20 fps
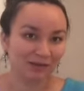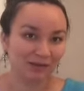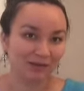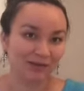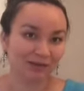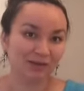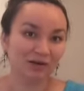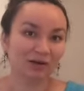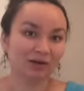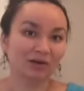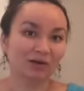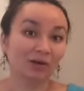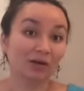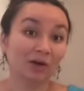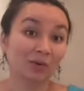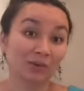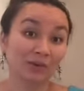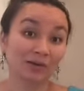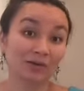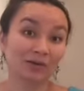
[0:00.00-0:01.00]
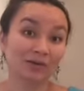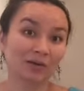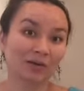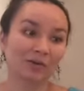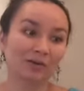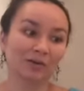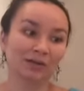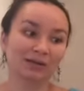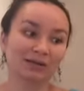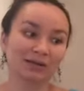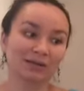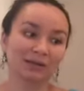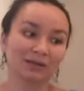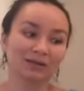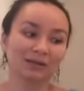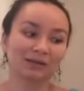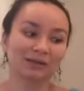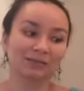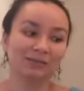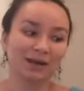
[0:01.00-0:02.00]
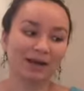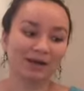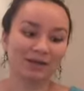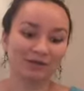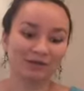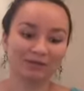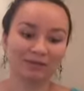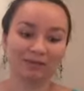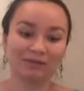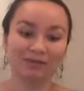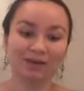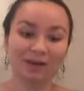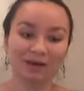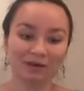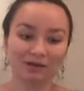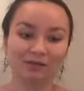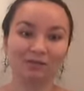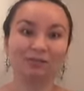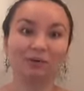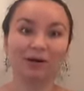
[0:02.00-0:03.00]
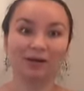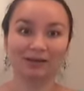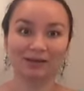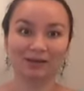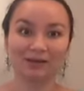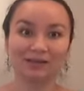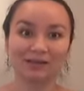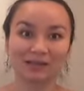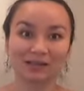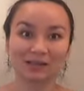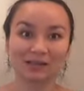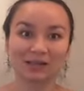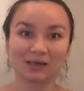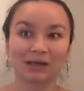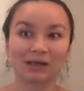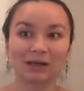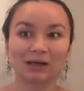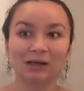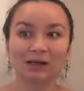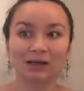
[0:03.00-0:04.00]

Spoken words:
to start going slower because I just imagine that the end of pregnancy,